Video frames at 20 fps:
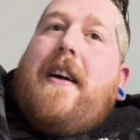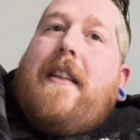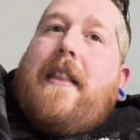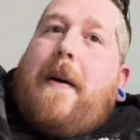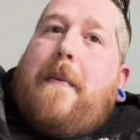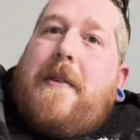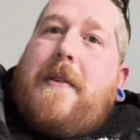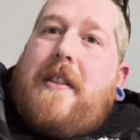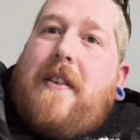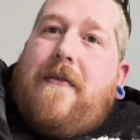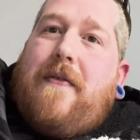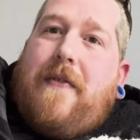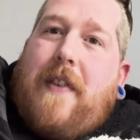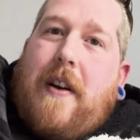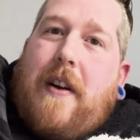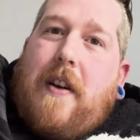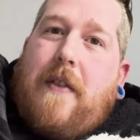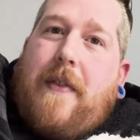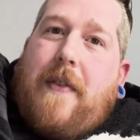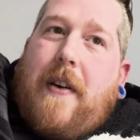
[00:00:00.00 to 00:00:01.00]
that was a
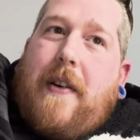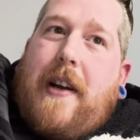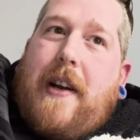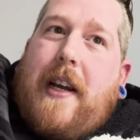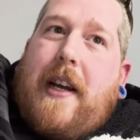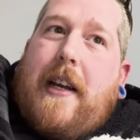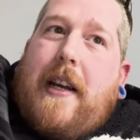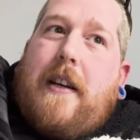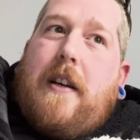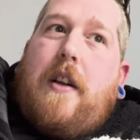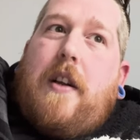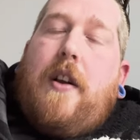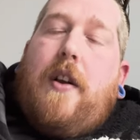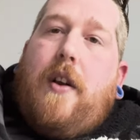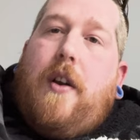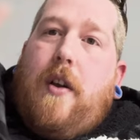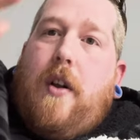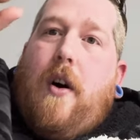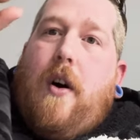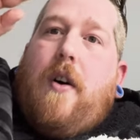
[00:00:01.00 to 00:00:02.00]
very, very
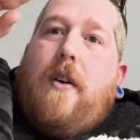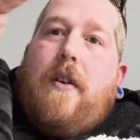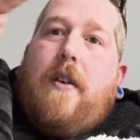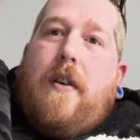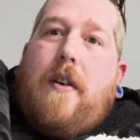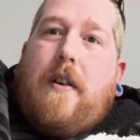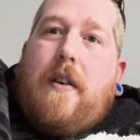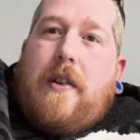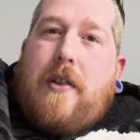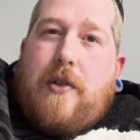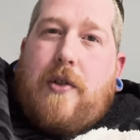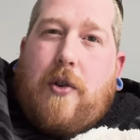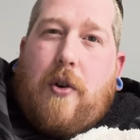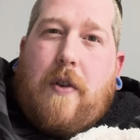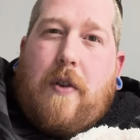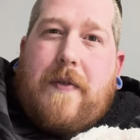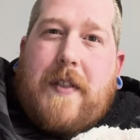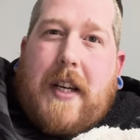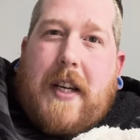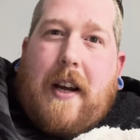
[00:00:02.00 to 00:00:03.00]
long
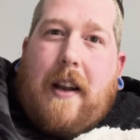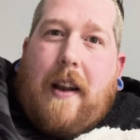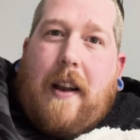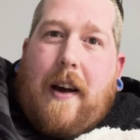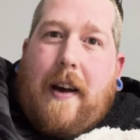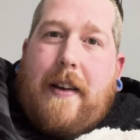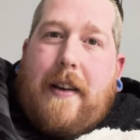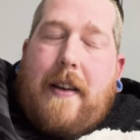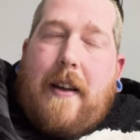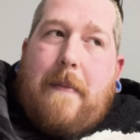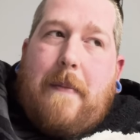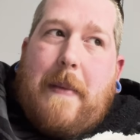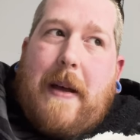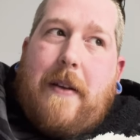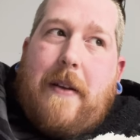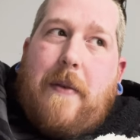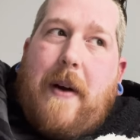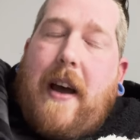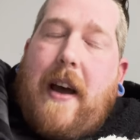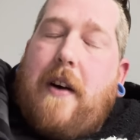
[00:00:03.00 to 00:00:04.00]
sort of decline in
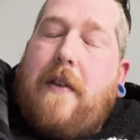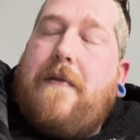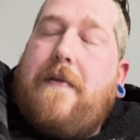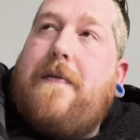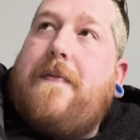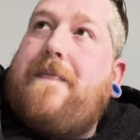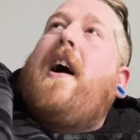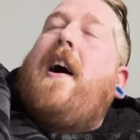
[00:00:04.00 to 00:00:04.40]
mental health.